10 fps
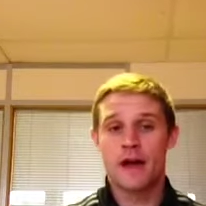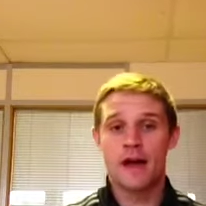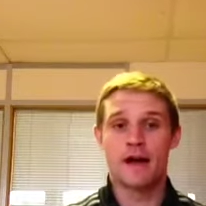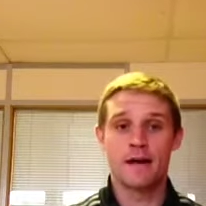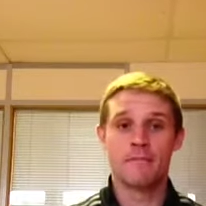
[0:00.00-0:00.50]

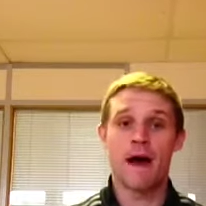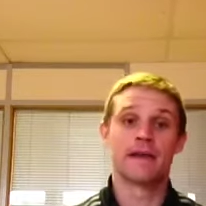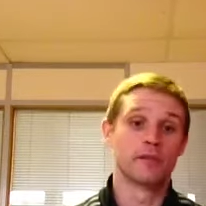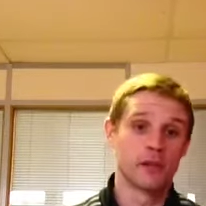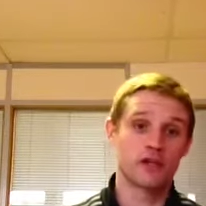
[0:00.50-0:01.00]
and
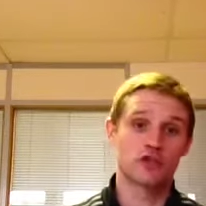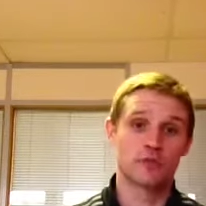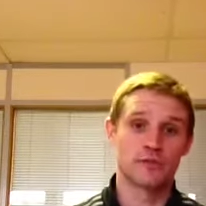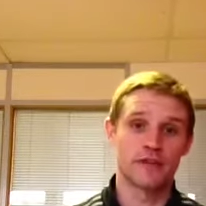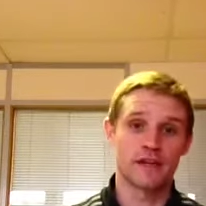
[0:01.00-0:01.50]
have learned
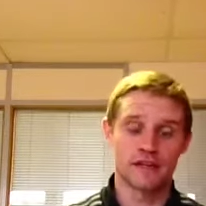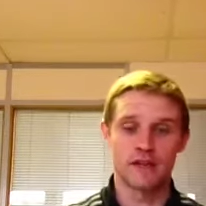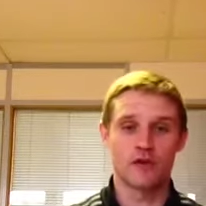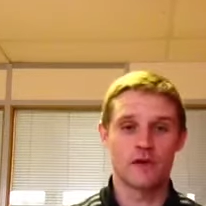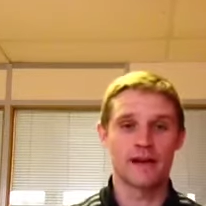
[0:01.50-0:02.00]
something that you
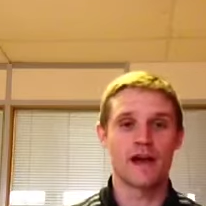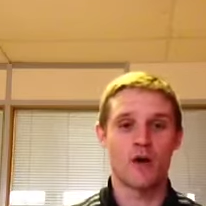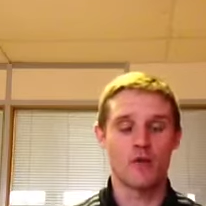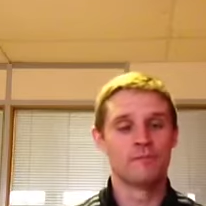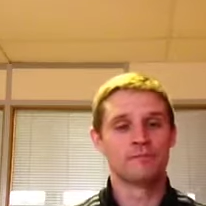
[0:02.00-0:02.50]
didn't already
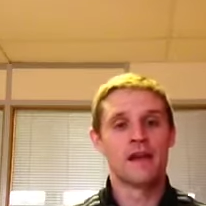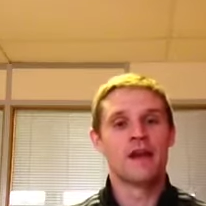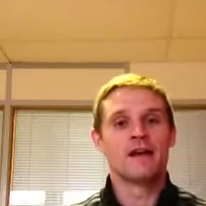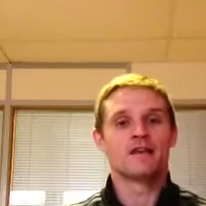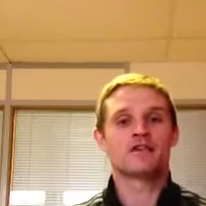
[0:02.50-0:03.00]
know.
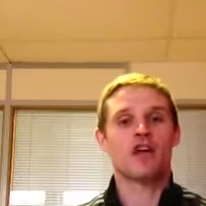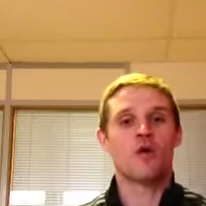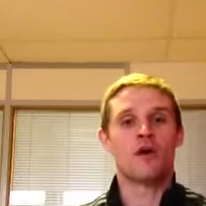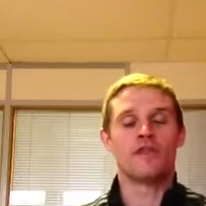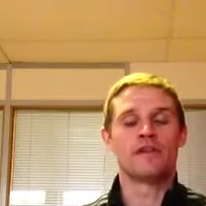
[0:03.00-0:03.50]

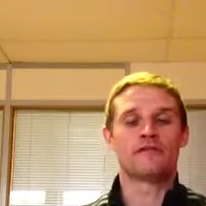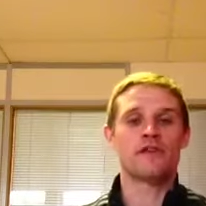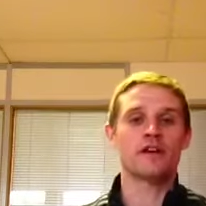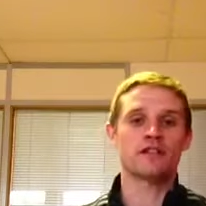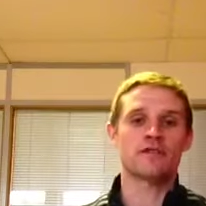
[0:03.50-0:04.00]
So the
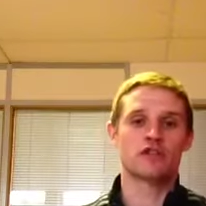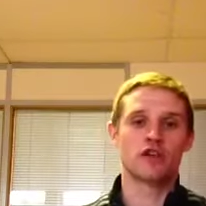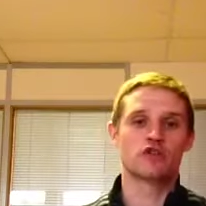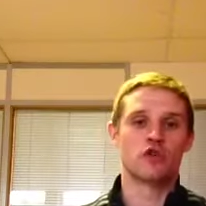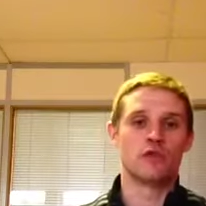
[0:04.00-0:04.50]
first of the
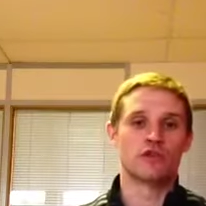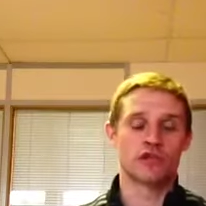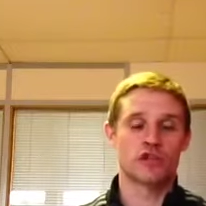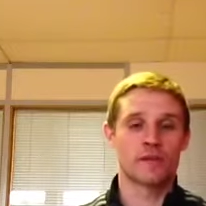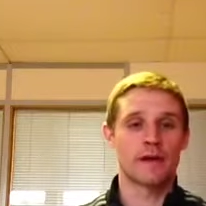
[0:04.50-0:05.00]
tutorials
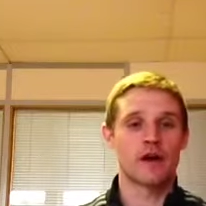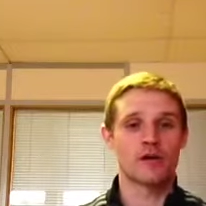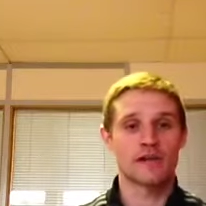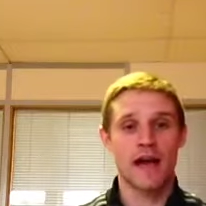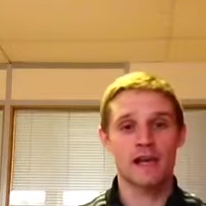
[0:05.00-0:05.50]
is going to be
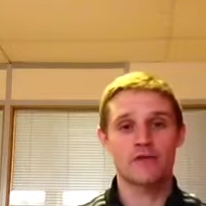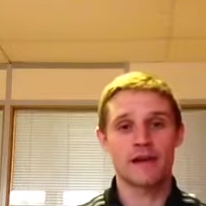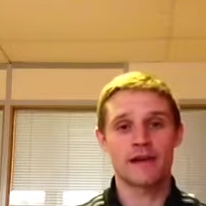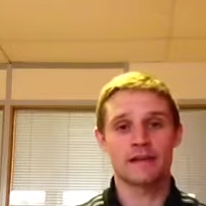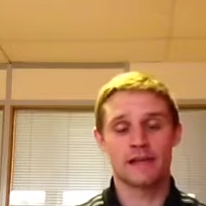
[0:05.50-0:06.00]
on
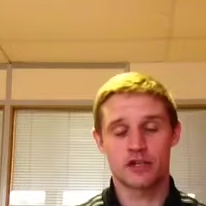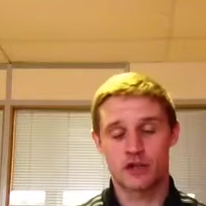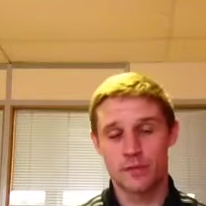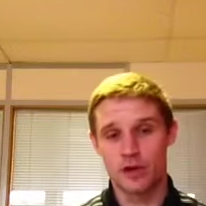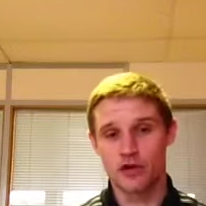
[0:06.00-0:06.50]
calorie
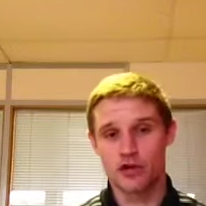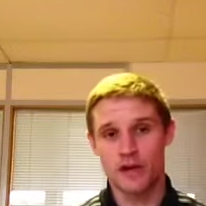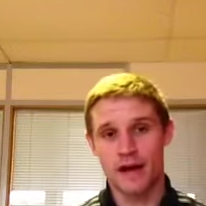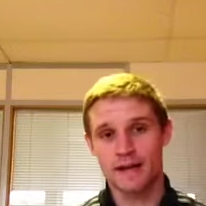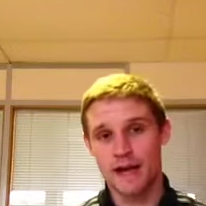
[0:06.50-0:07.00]
distribution
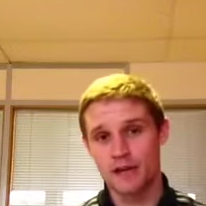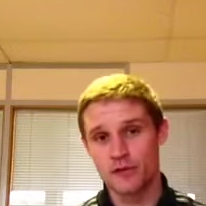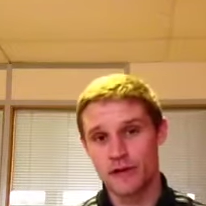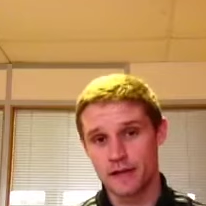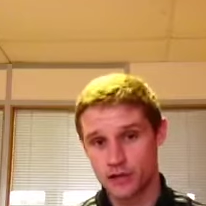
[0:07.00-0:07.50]
and
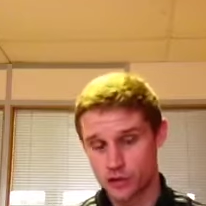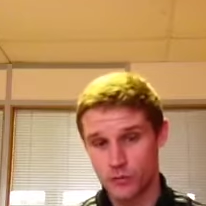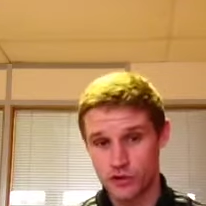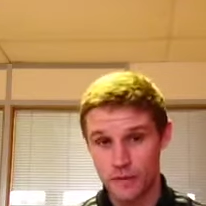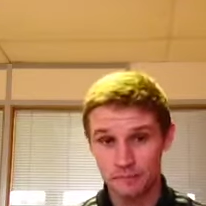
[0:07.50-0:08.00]
calorie
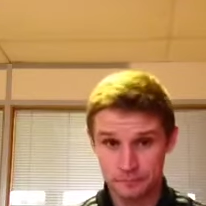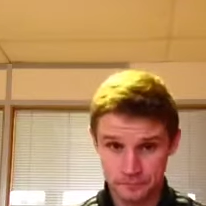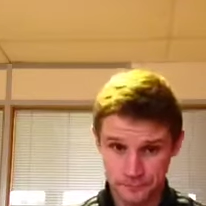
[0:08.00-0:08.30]
consumption.